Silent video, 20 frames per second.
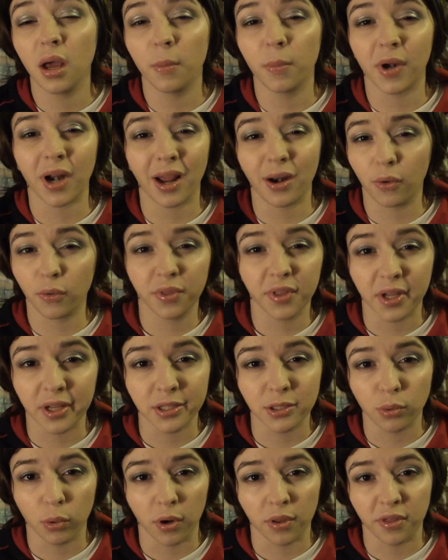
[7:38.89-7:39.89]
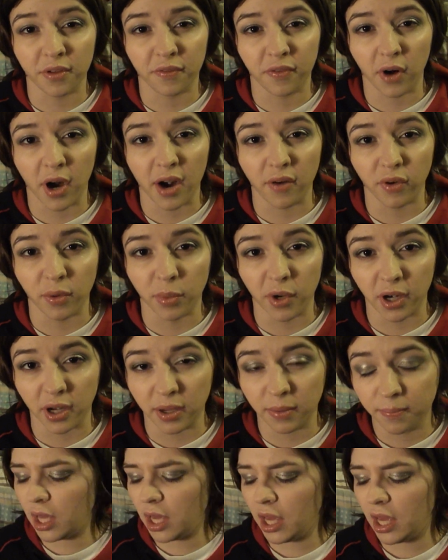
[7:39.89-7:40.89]
but I don't think it's worth it for
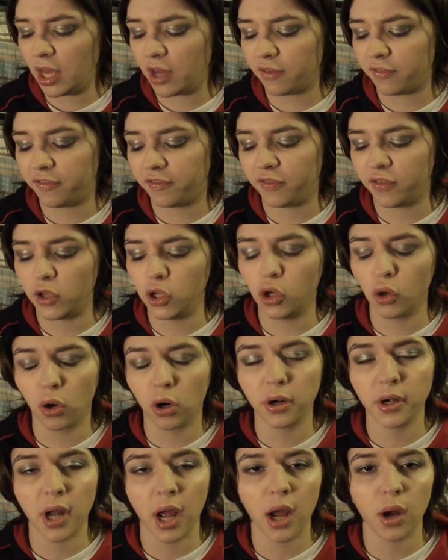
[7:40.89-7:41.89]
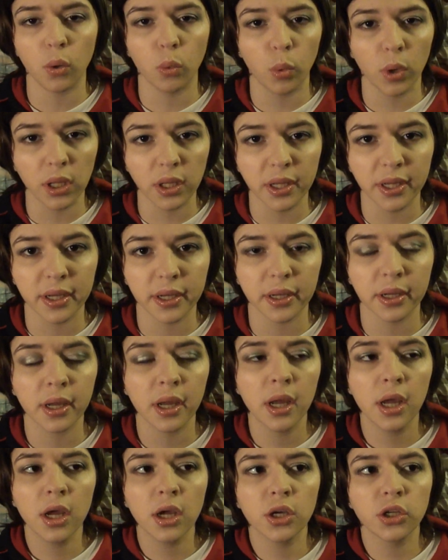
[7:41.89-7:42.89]
everybody. If you're not willing
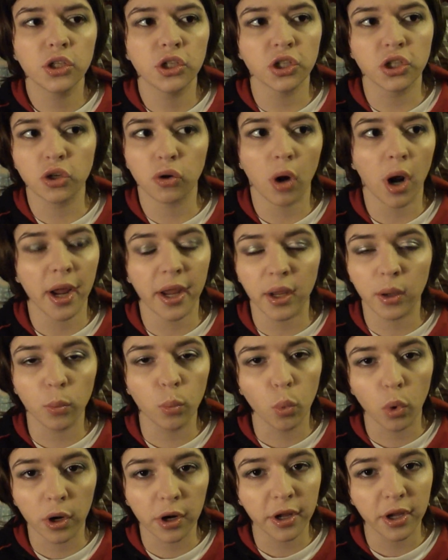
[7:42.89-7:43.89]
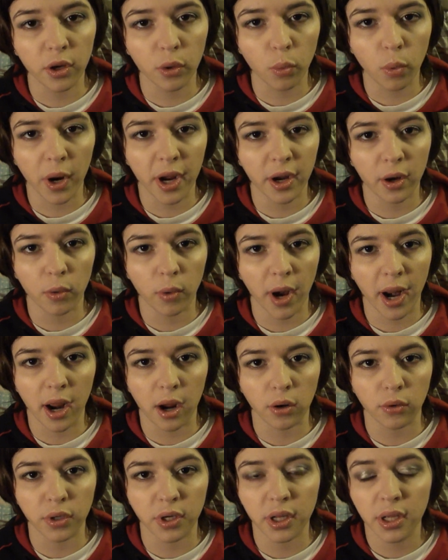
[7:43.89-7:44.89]
to try and work your way
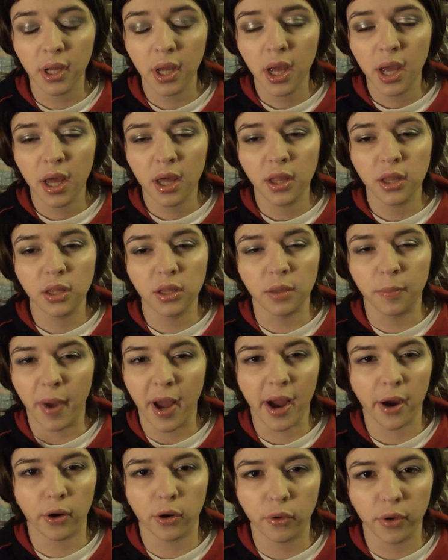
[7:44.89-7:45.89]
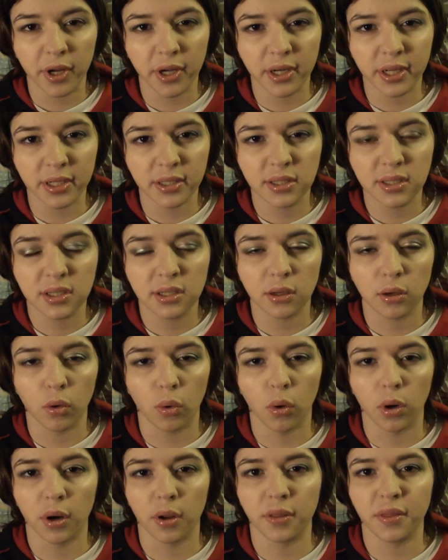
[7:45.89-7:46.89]
around the powderiness
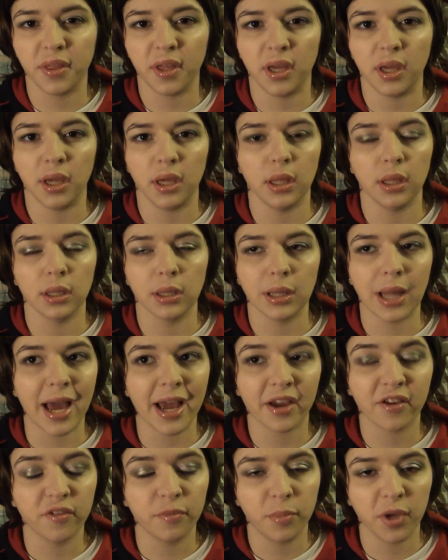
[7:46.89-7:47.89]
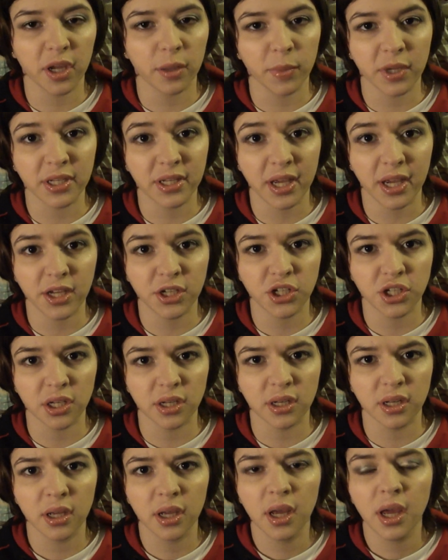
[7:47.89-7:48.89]
or the lack of
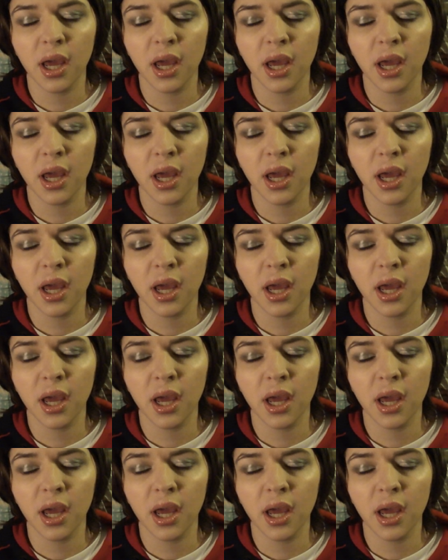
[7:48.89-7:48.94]
pigmentation,